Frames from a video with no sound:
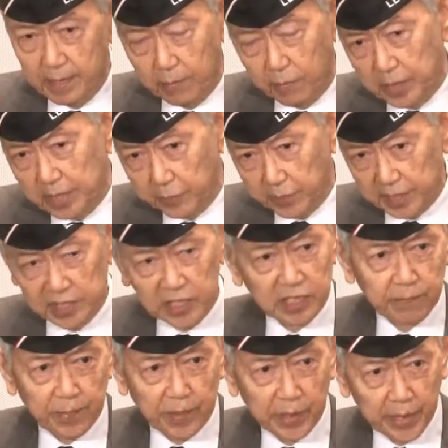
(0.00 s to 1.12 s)
which was the
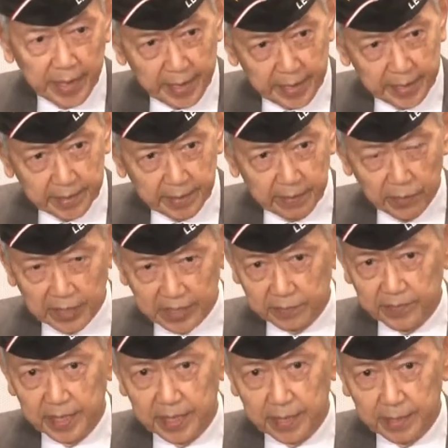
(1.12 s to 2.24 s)
spearhead
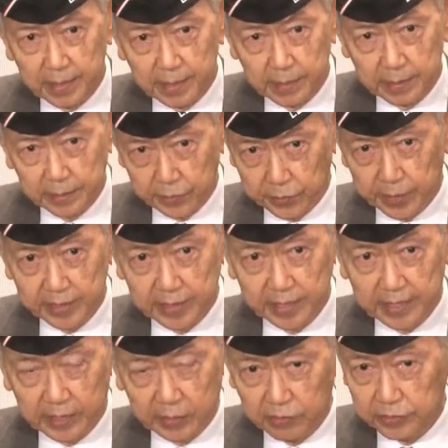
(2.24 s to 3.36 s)
regiment throughout
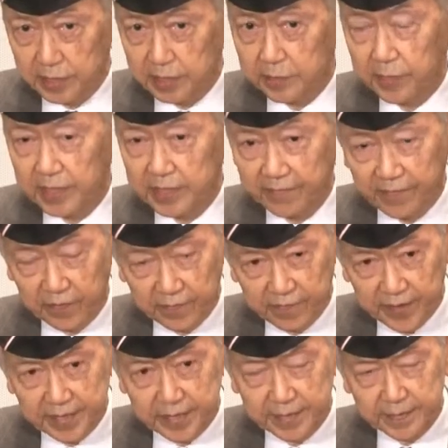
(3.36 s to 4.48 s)
the Chosin Reservoir
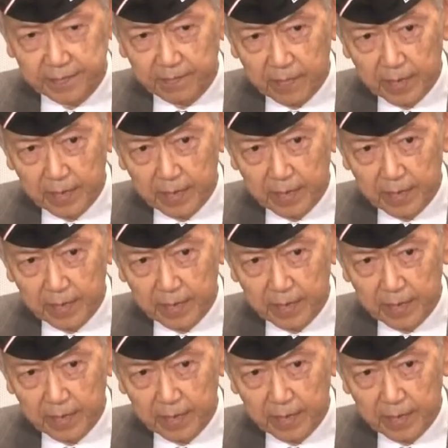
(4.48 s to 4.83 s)
fighting.